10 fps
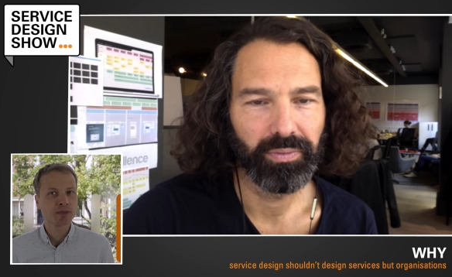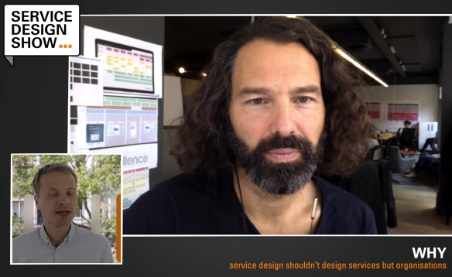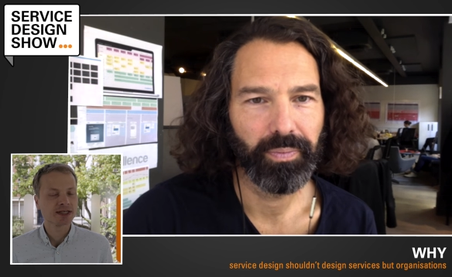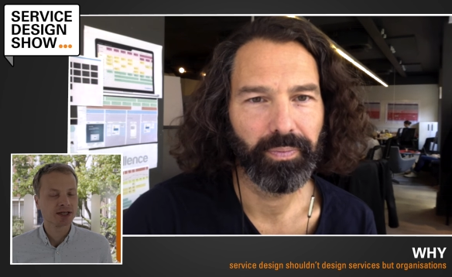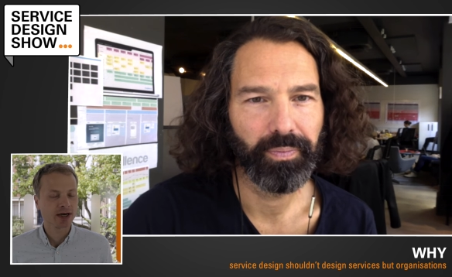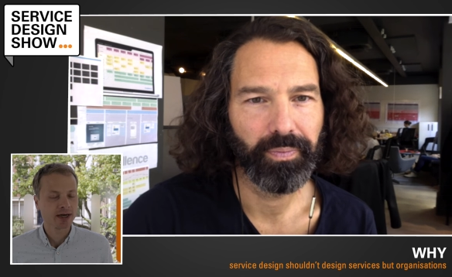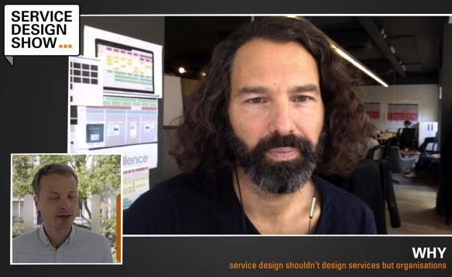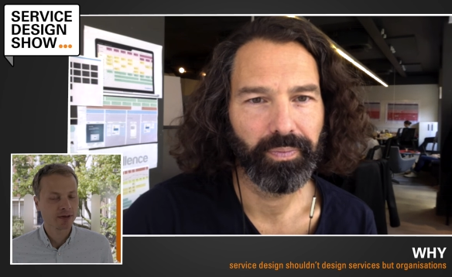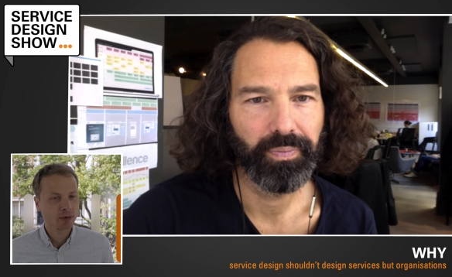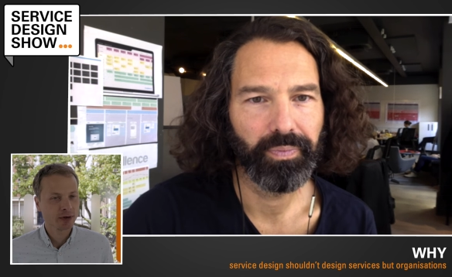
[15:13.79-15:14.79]
Speaker 1: be
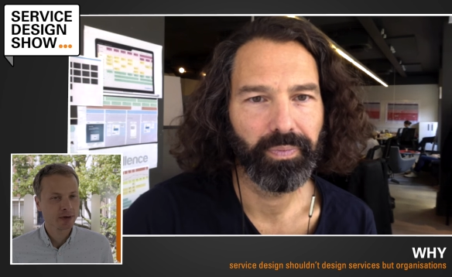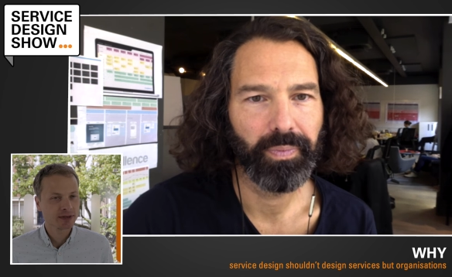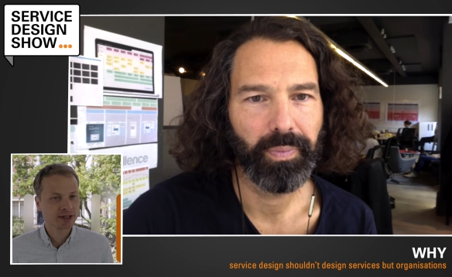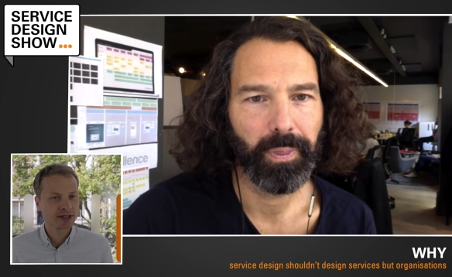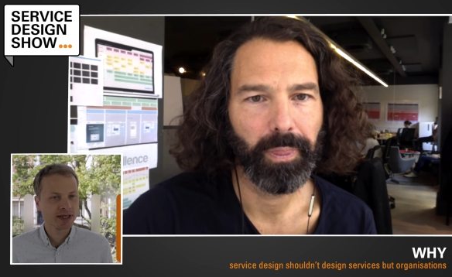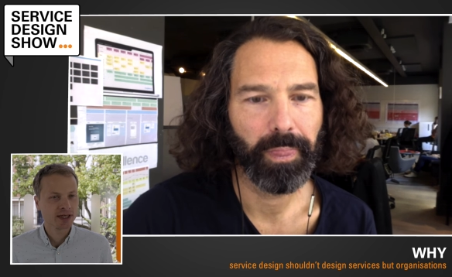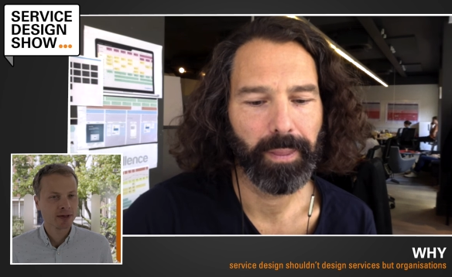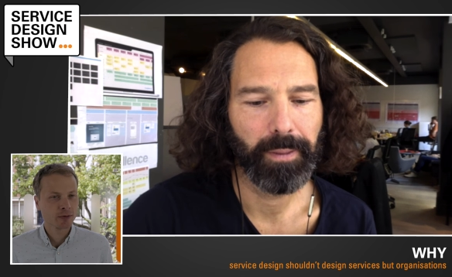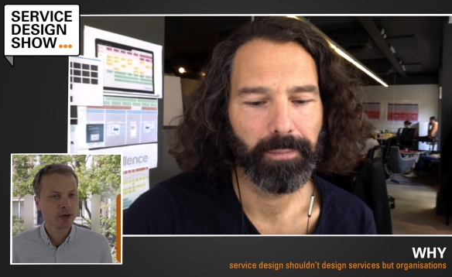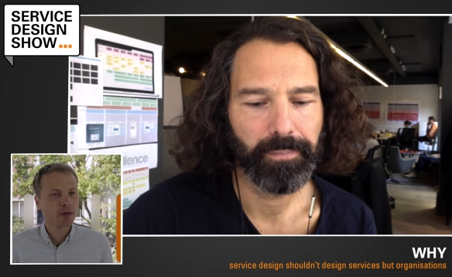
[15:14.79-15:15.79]
designed? What do you see,
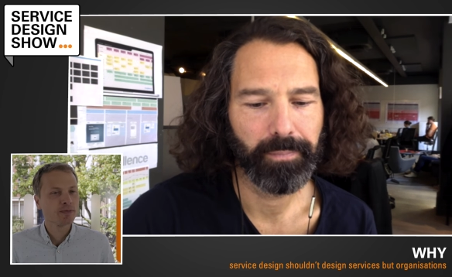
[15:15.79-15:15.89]
what do you